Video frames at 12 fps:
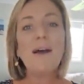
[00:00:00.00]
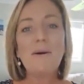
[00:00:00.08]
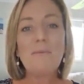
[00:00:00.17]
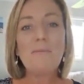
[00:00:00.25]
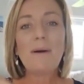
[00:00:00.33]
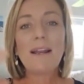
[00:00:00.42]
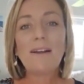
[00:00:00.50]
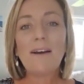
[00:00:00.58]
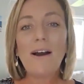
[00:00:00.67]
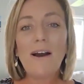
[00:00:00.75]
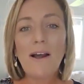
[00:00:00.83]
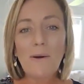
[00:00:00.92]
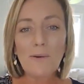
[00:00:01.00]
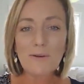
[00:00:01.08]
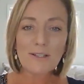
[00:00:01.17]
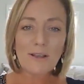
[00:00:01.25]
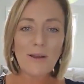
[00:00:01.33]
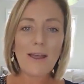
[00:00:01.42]
but I
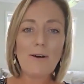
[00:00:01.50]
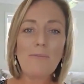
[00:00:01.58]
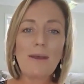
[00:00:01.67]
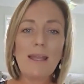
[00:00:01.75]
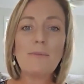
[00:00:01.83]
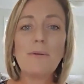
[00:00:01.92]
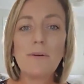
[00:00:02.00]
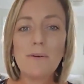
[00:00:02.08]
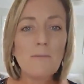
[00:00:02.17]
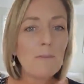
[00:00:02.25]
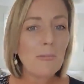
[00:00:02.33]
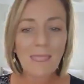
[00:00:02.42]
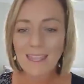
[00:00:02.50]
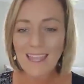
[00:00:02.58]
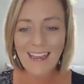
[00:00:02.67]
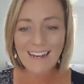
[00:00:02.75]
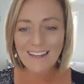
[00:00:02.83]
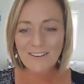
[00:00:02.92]
also help people
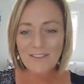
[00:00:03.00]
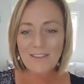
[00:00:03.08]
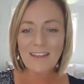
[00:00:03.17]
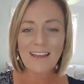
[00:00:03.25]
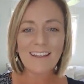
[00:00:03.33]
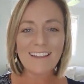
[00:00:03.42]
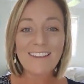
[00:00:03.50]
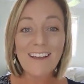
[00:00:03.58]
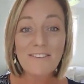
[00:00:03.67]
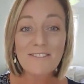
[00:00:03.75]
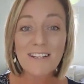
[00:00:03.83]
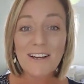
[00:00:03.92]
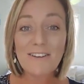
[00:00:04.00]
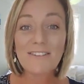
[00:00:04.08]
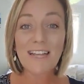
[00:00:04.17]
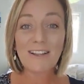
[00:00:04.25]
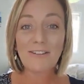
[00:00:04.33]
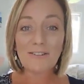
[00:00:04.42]
gain healthier lifestyles
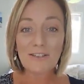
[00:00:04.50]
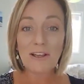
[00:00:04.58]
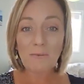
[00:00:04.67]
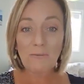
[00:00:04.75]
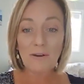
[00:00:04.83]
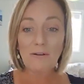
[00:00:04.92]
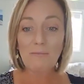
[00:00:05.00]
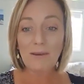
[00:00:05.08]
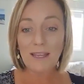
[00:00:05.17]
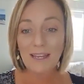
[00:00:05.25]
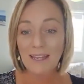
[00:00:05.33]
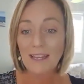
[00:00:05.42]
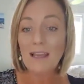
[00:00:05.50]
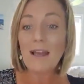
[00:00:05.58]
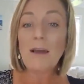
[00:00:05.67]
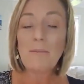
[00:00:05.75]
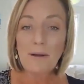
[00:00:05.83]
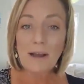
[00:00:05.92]
and long-term well-being
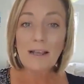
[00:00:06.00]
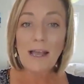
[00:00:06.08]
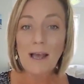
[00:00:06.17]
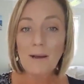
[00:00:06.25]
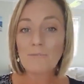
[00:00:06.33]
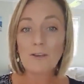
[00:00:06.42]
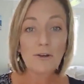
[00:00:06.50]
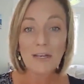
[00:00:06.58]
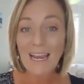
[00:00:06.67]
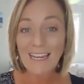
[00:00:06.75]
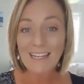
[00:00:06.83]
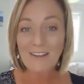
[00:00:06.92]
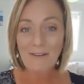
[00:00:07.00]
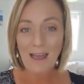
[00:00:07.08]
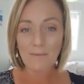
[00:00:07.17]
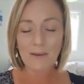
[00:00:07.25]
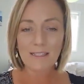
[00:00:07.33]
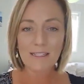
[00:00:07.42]
by um, creating new
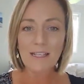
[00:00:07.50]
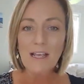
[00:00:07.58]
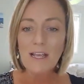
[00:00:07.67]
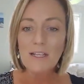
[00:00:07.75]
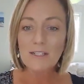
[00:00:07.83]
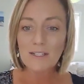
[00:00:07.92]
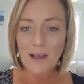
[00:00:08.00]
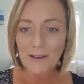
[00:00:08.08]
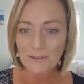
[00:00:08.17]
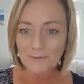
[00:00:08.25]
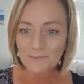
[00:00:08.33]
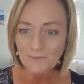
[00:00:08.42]
habits. So,